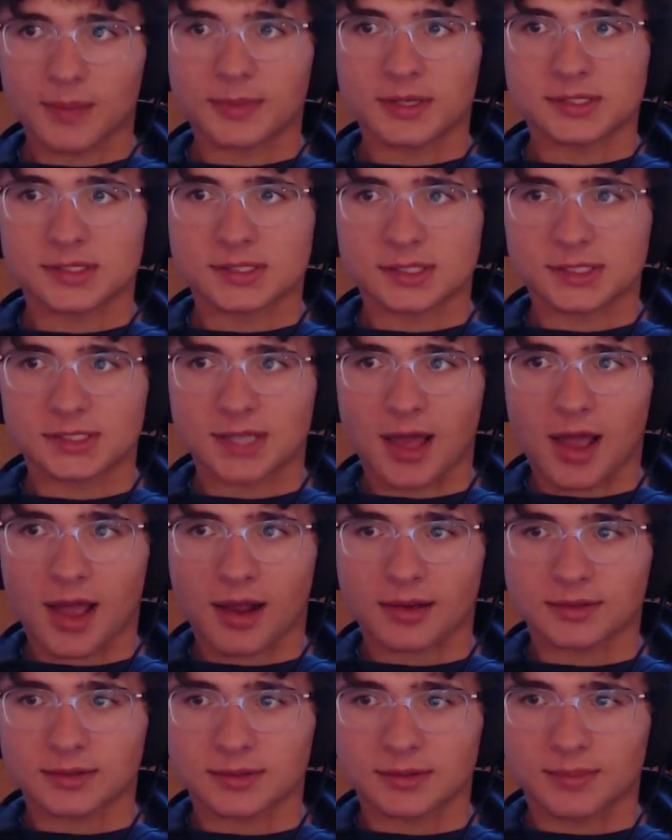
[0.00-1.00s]
Look up man. Disney
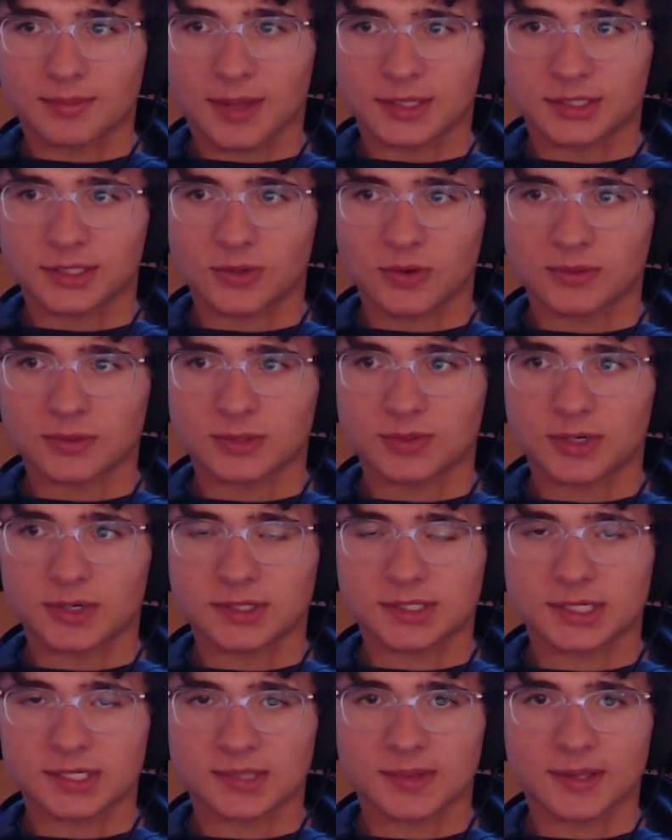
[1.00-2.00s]
stock. My short was
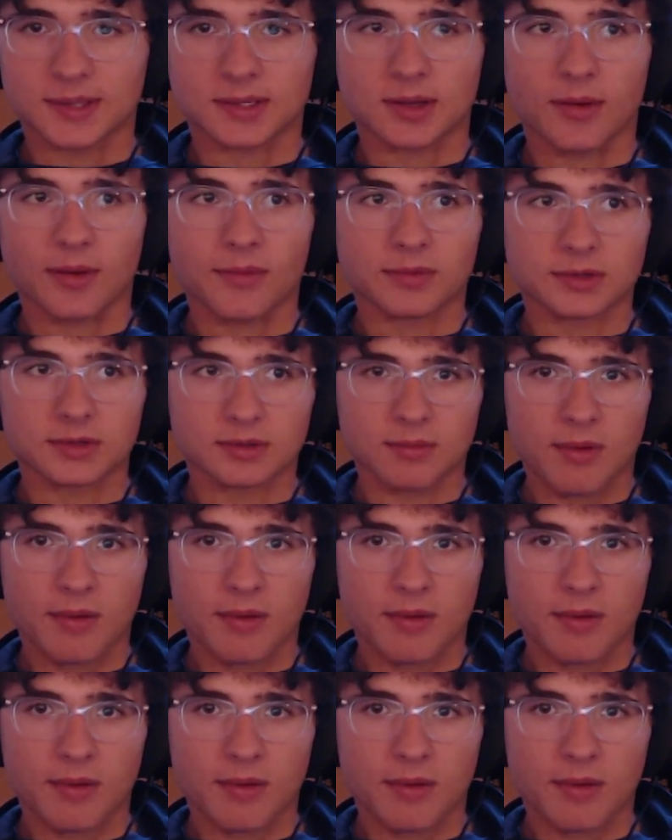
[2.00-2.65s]
put in six months ago.